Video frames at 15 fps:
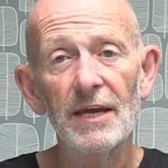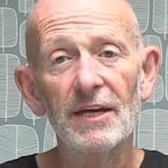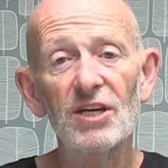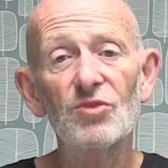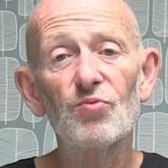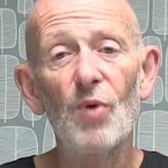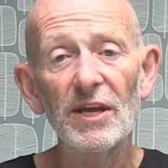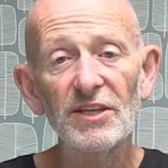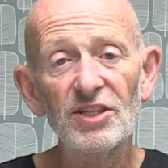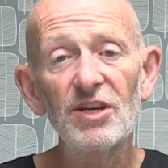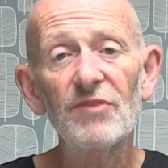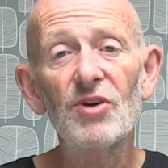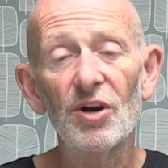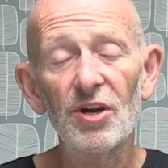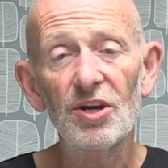Because once
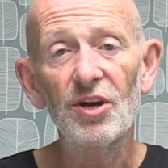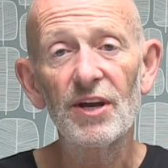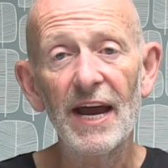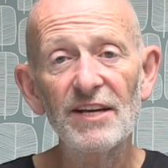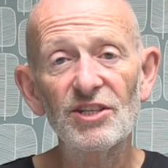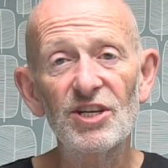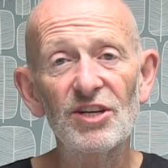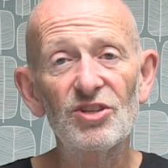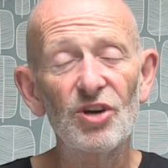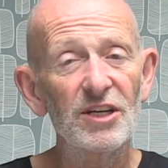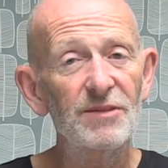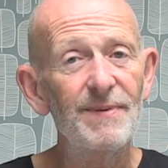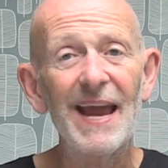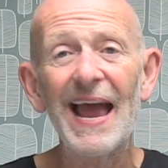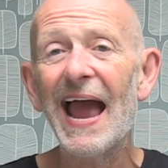you've got a good agency,
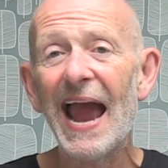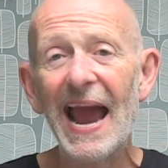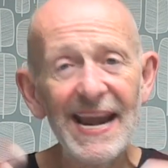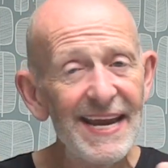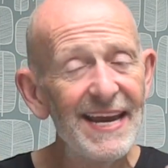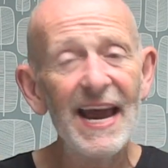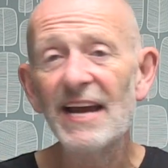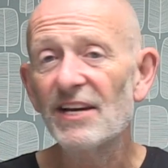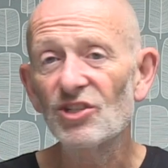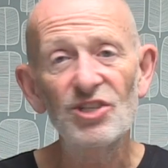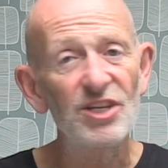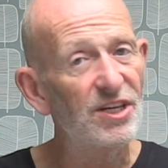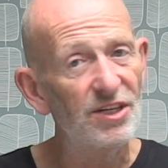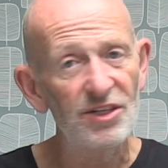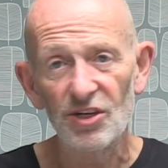trust me, any
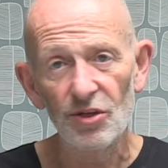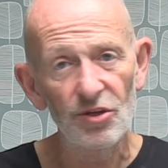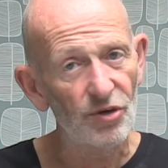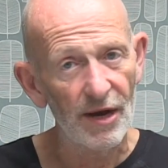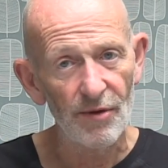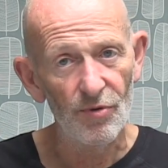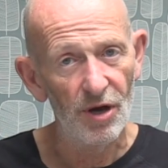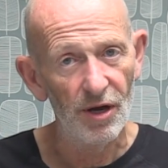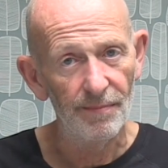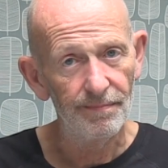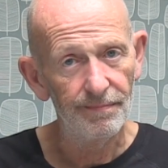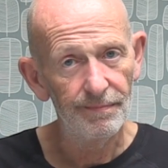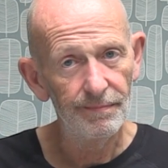agency can do the great work.